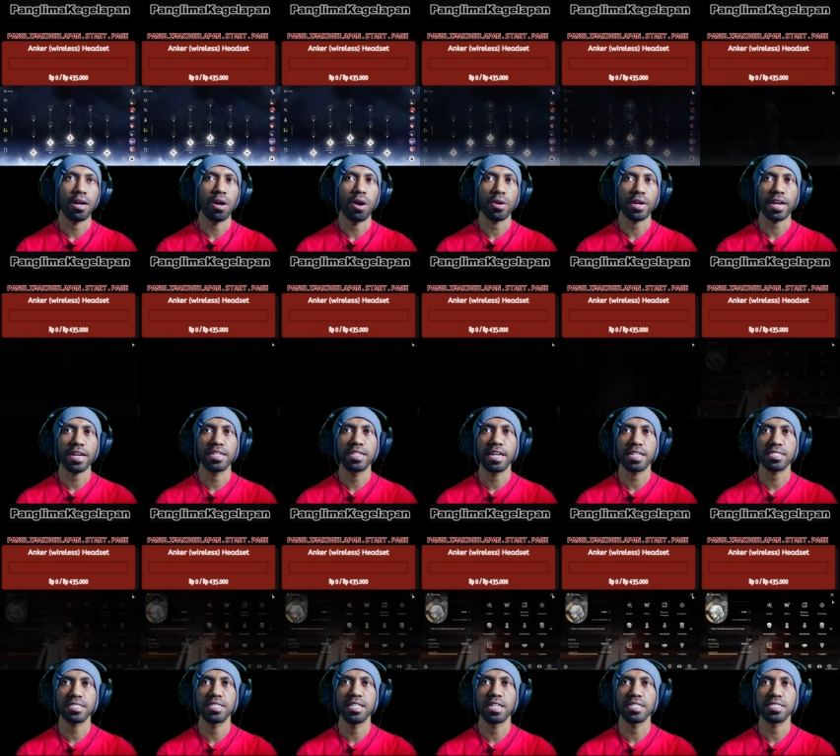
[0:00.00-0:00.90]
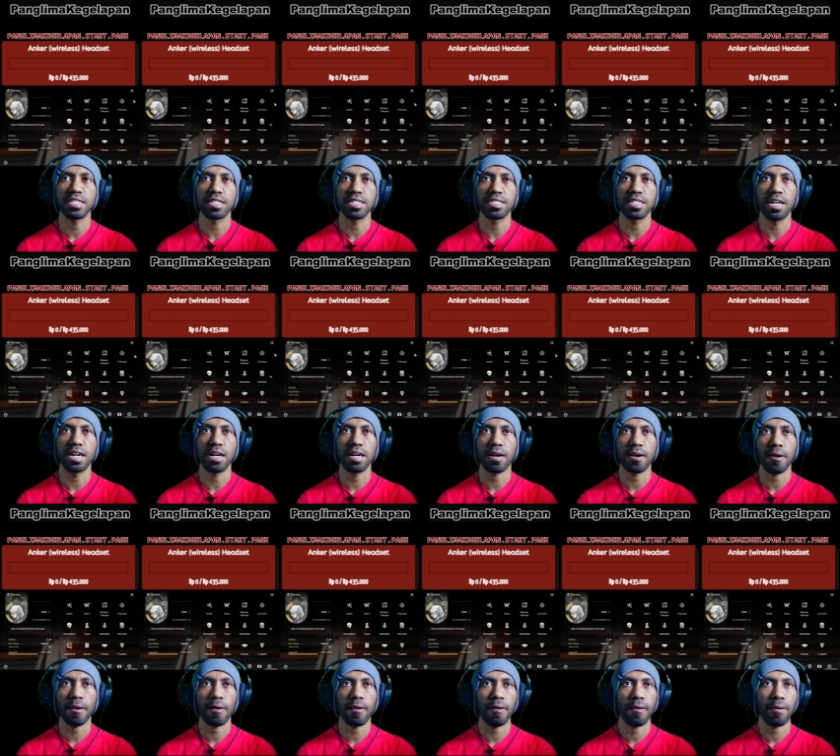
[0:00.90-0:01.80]
okay that's the third
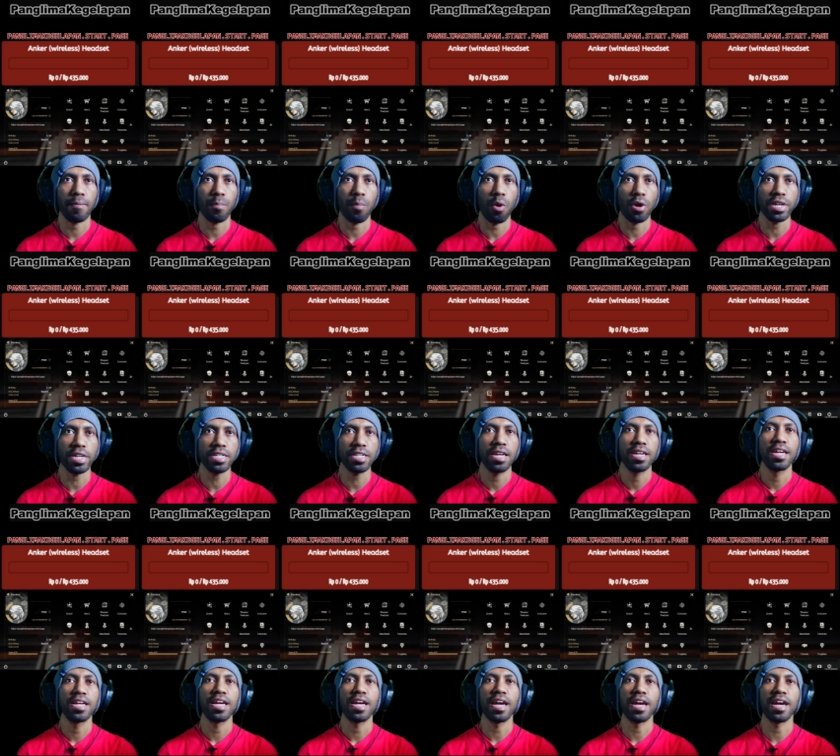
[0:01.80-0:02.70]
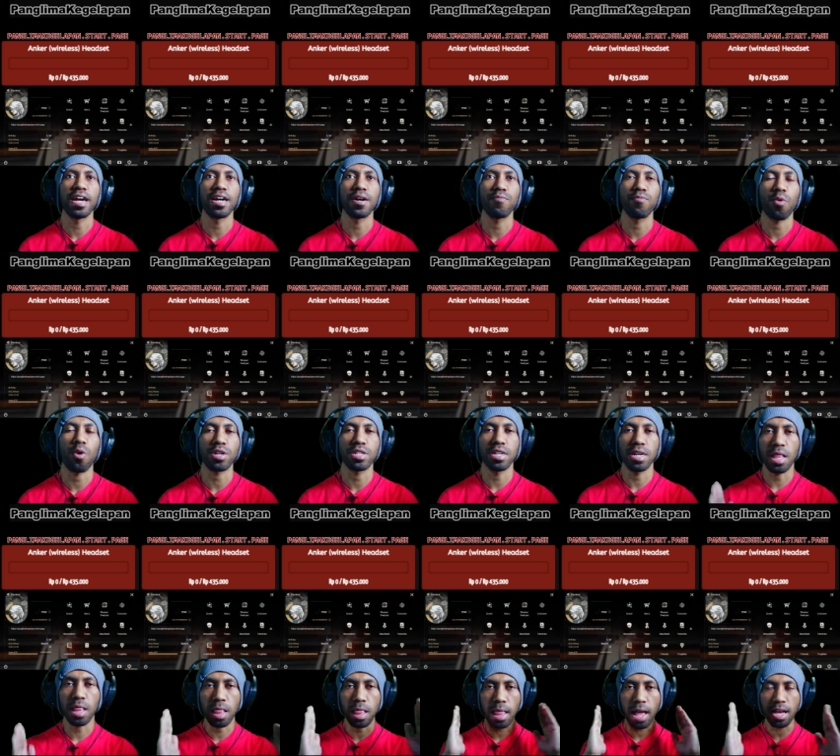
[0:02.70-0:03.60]
uh, point and for
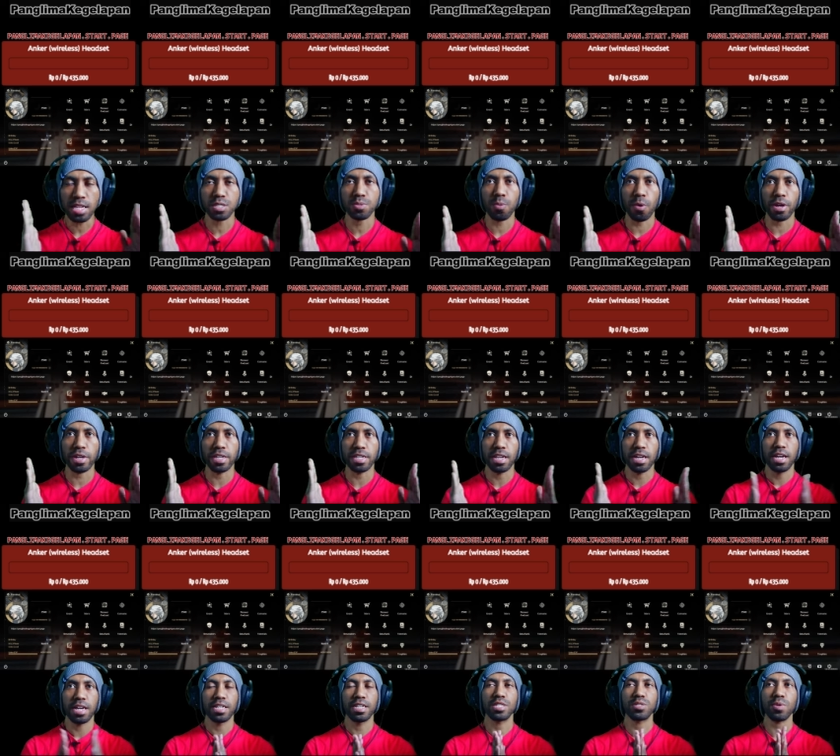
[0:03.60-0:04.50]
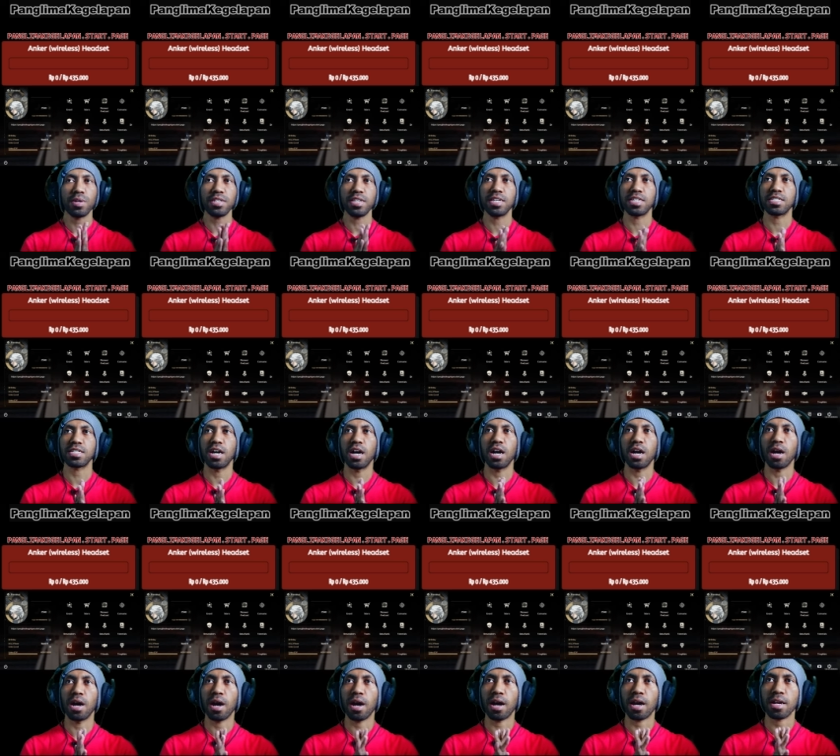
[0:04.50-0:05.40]
the last point this one is
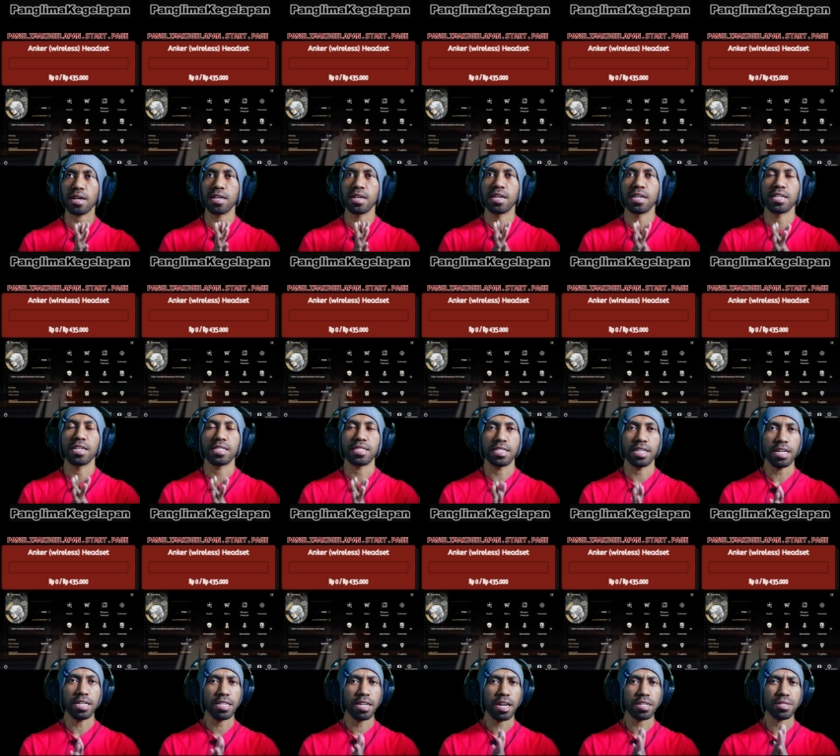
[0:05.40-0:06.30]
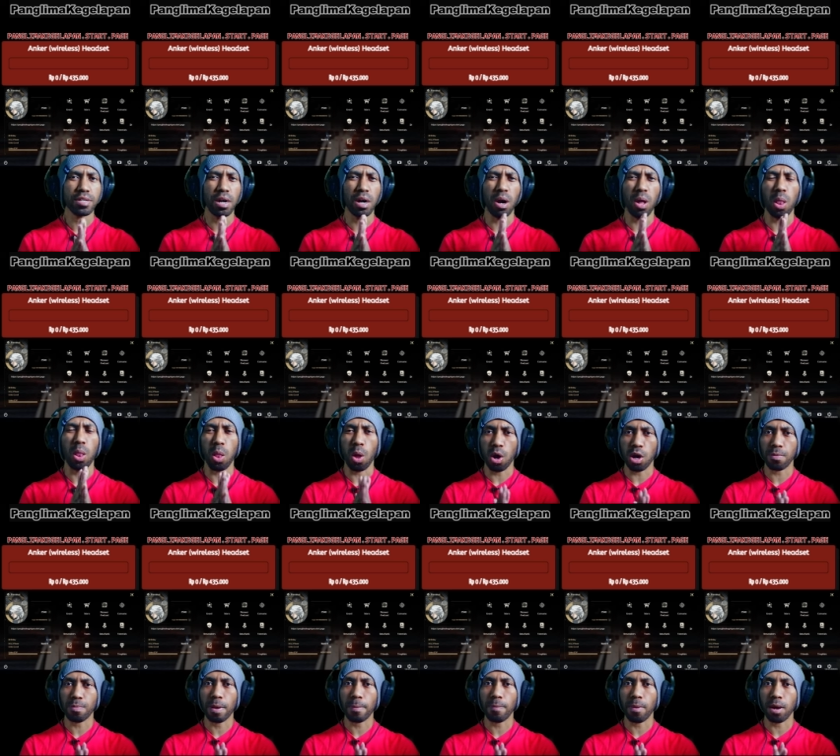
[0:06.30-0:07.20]
uh, a thing that uh, a lot
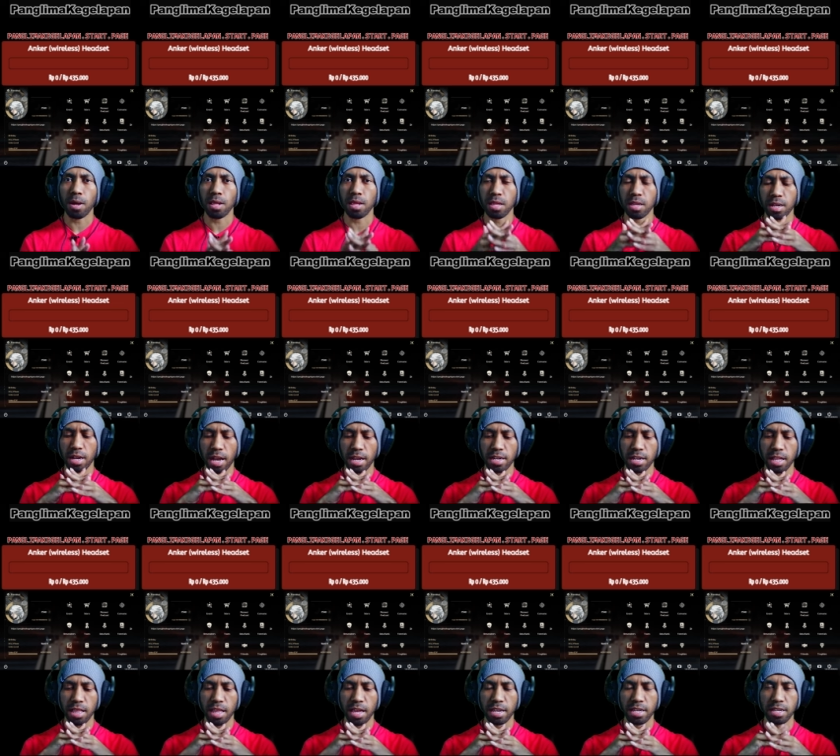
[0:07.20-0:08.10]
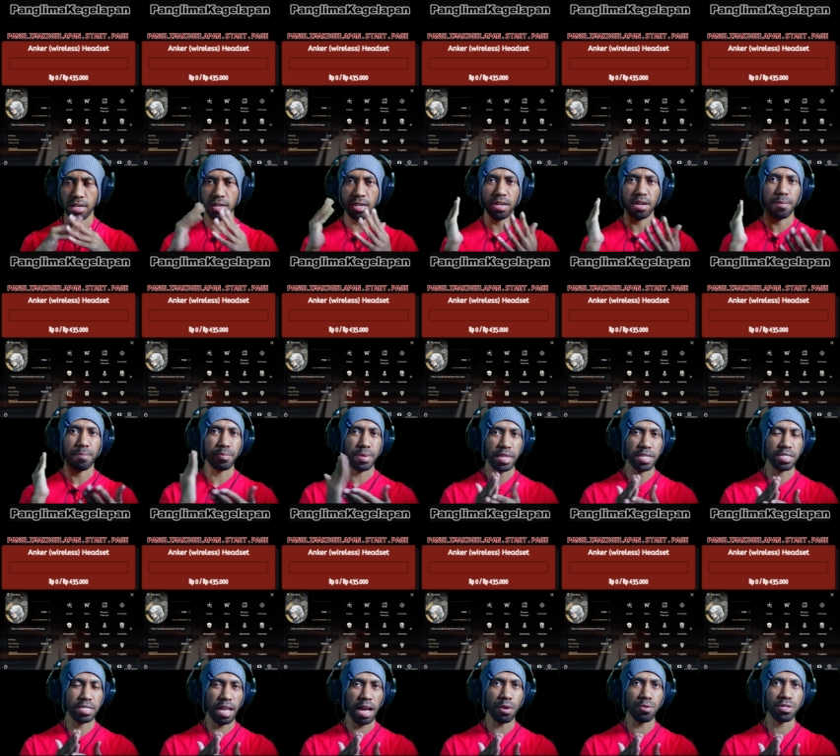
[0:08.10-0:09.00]
of people kind of like uh,
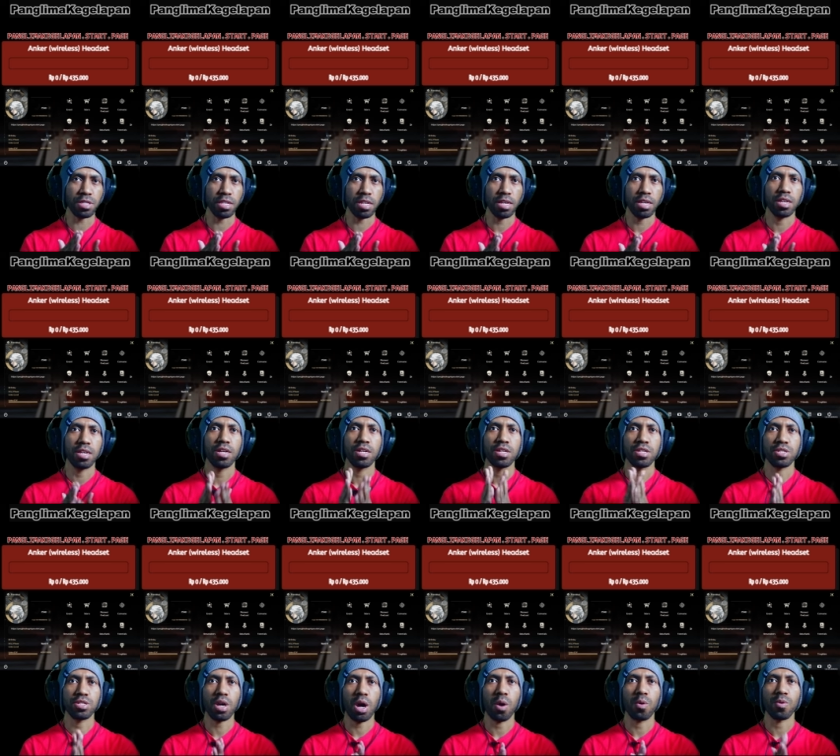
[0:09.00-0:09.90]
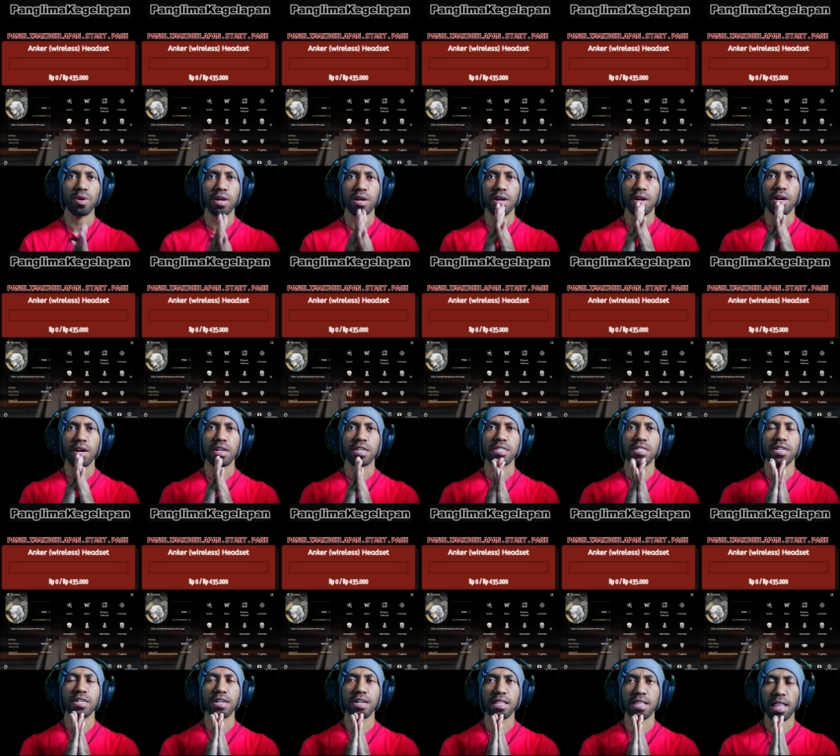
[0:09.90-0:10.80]
missed out so
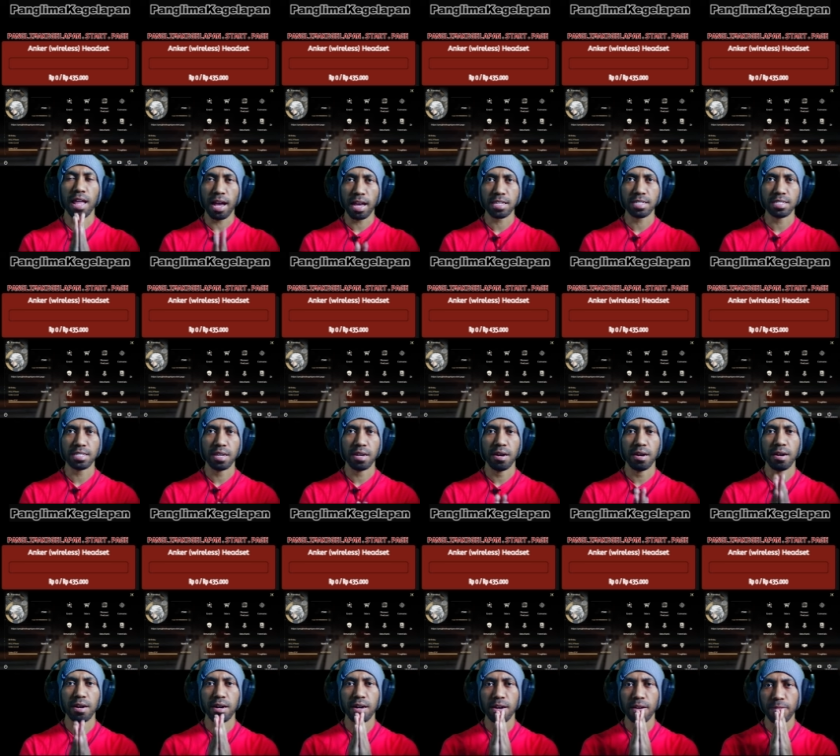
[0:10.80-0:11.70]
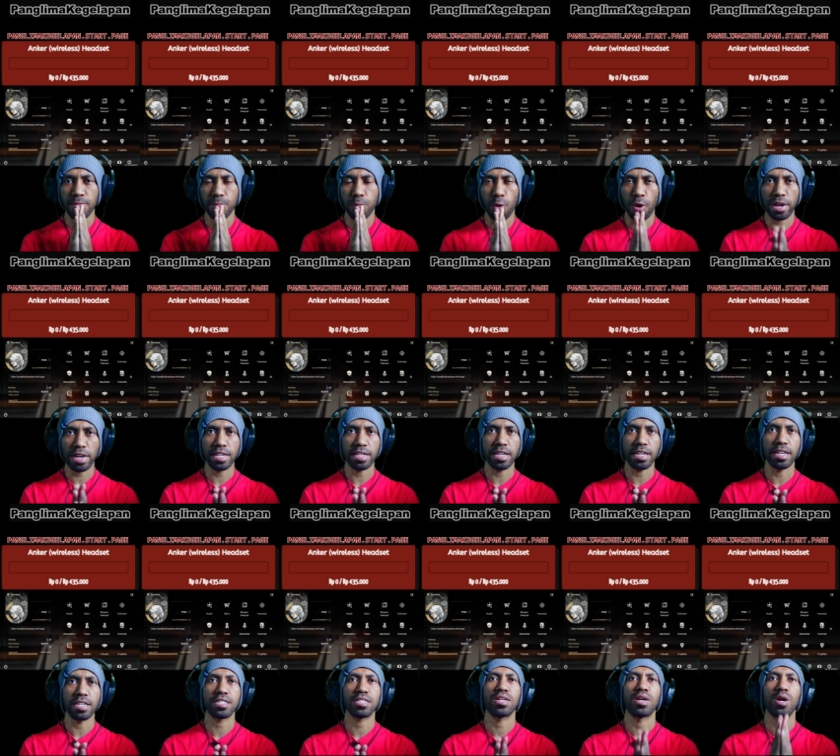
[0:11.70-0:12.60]
the last uh, point
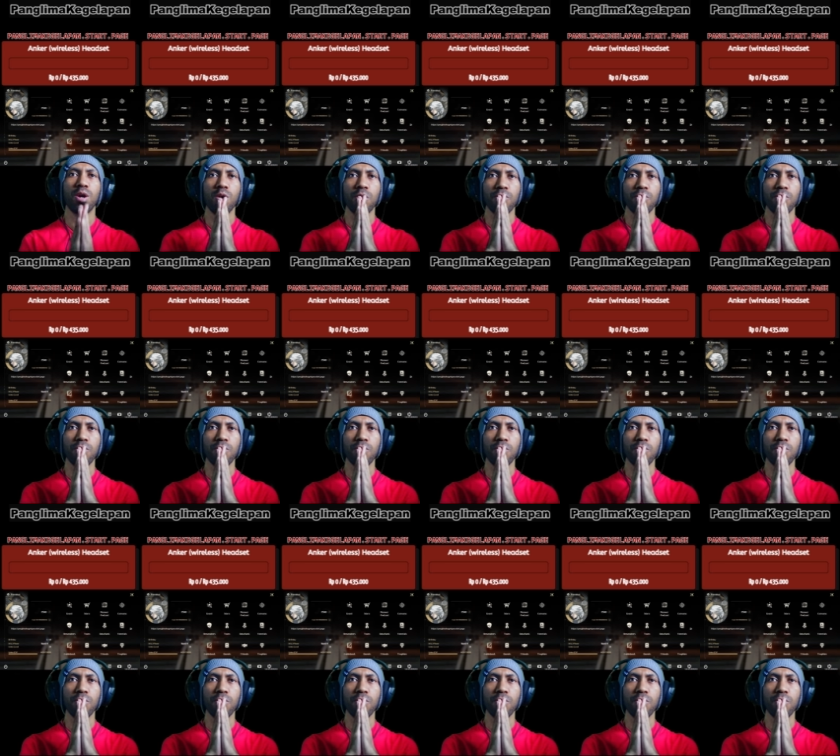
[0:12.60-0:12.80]
is